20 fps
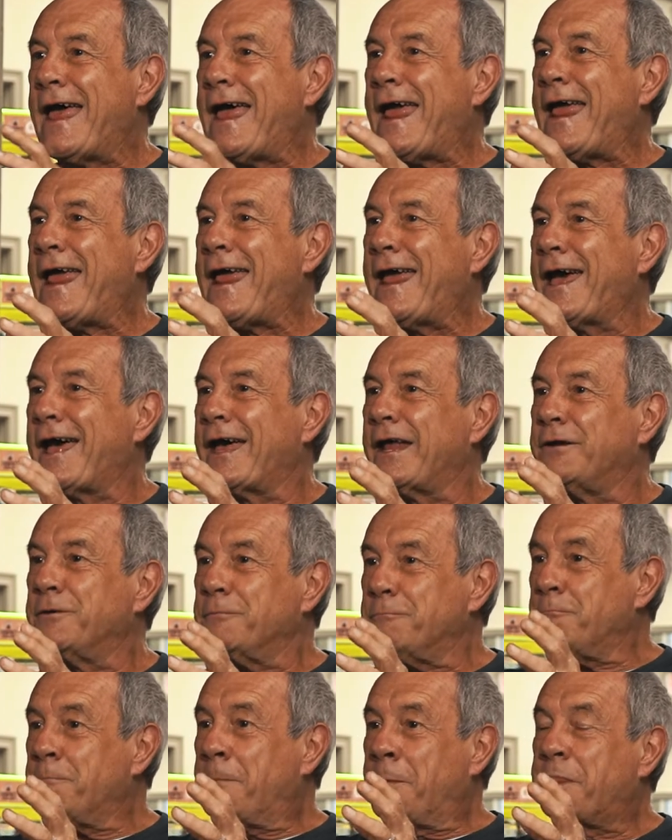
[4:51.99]

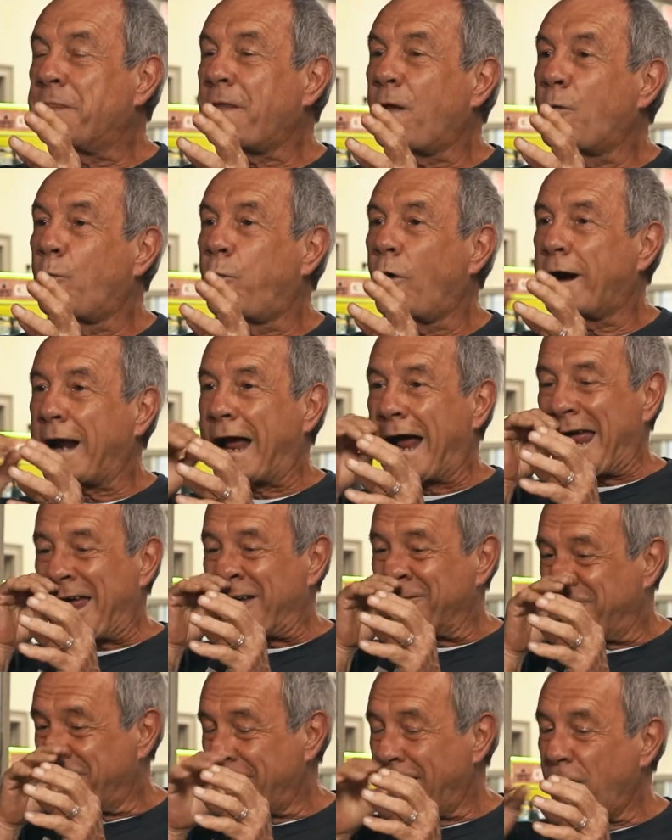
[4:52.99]
And what I
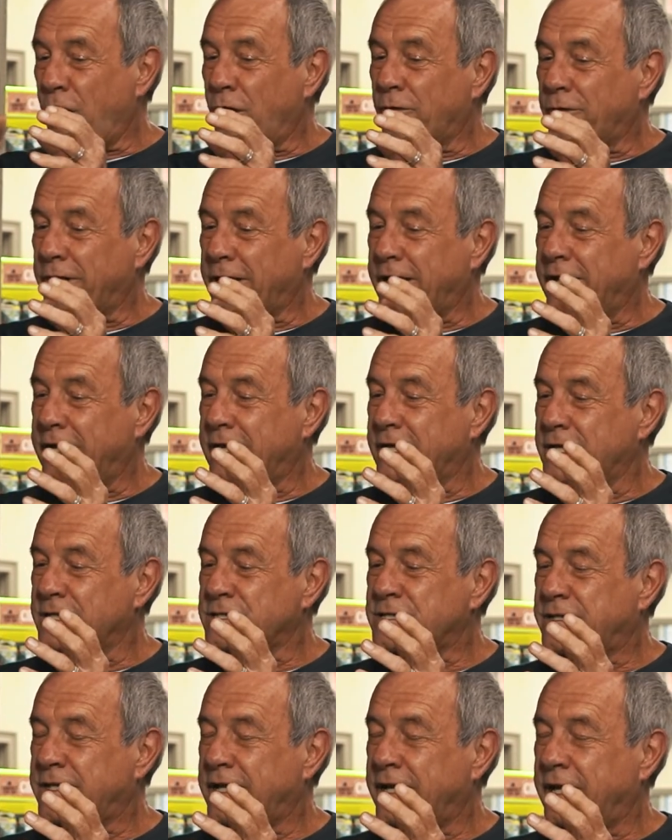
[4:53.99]
have found
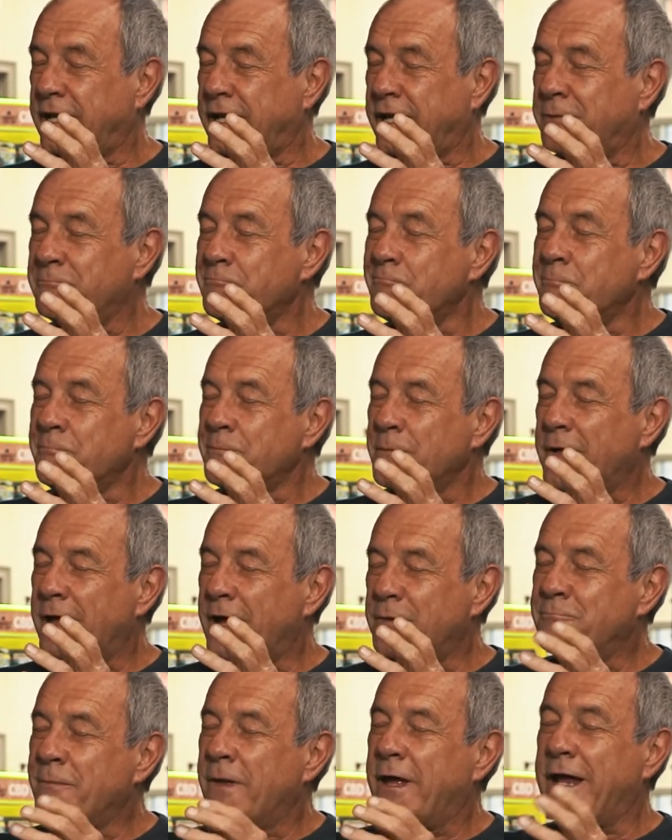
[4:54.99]
is
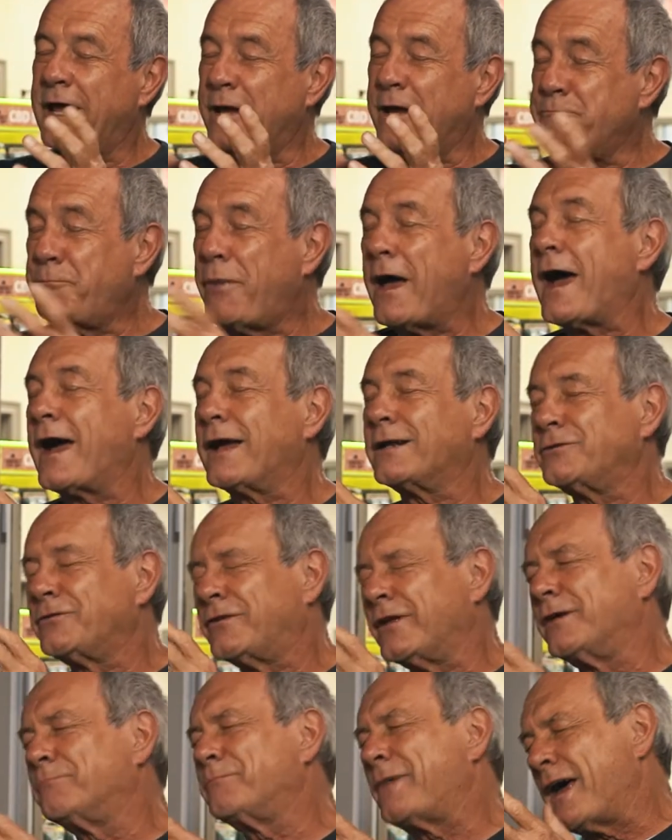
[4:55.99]
impact,
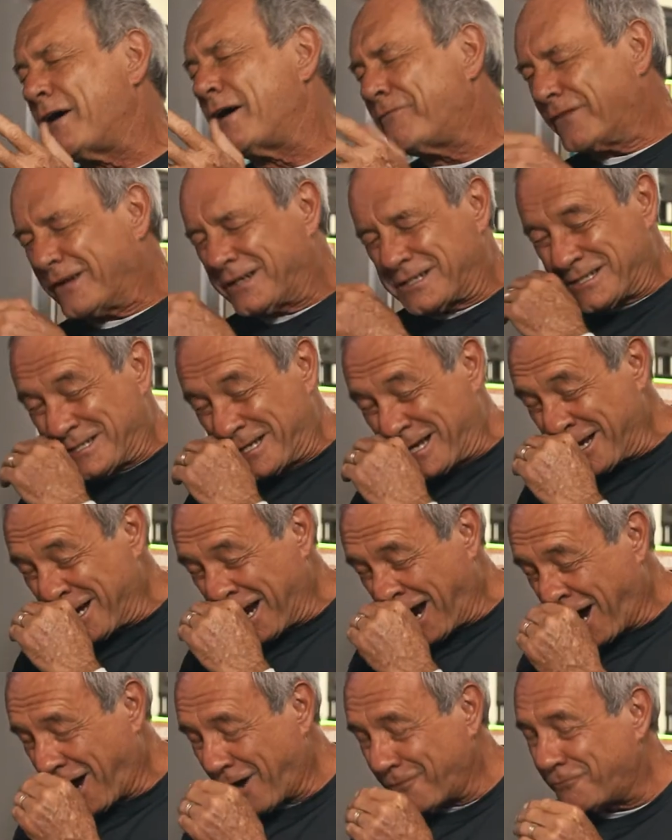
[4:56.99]
the efficacy
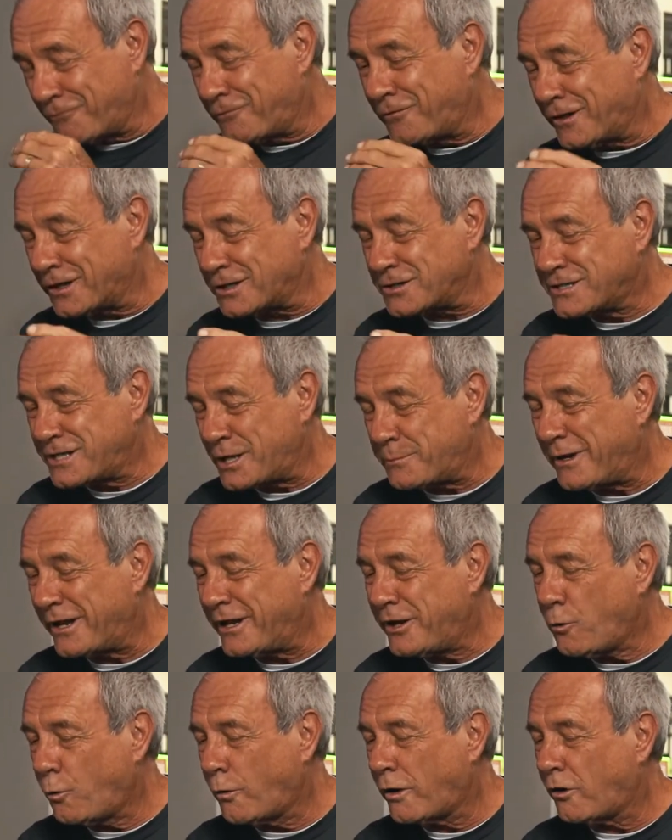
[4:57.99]
of the
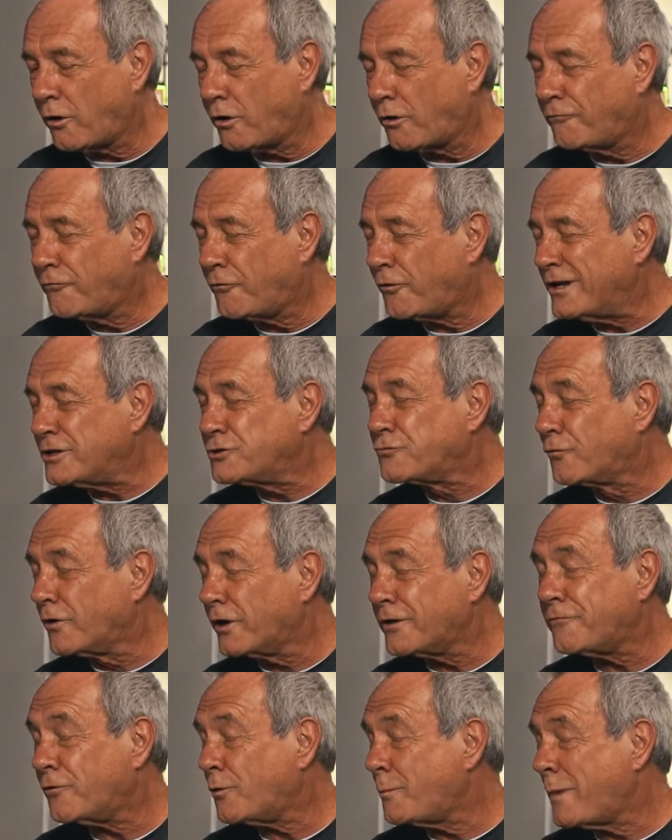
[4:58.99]
CBD oil is
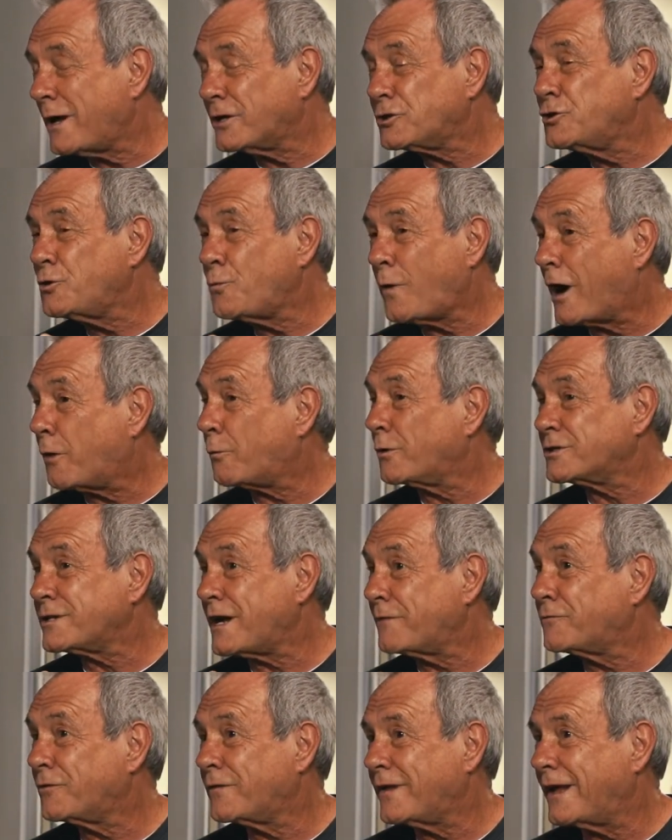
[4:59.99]
really for about 2 hours
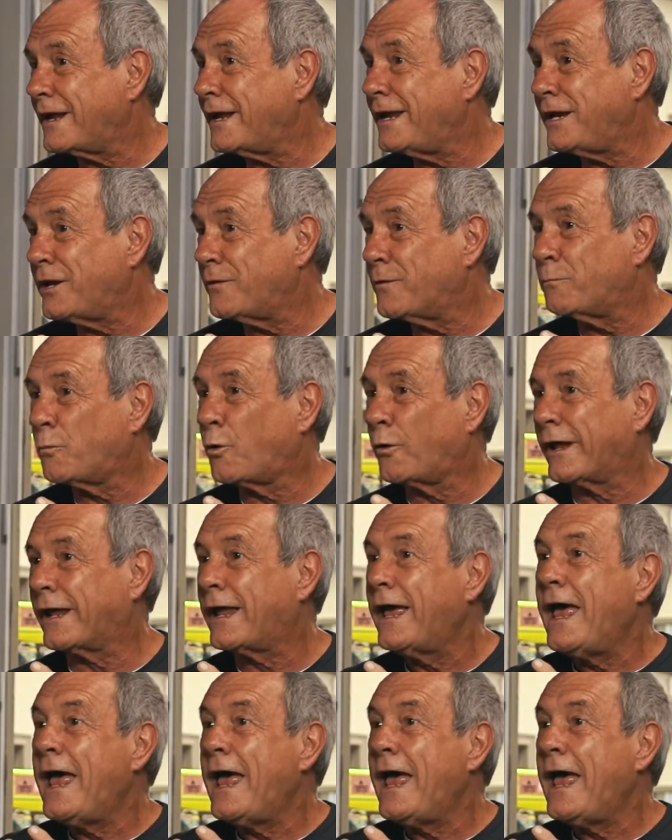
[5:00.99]
after they eat in the morning.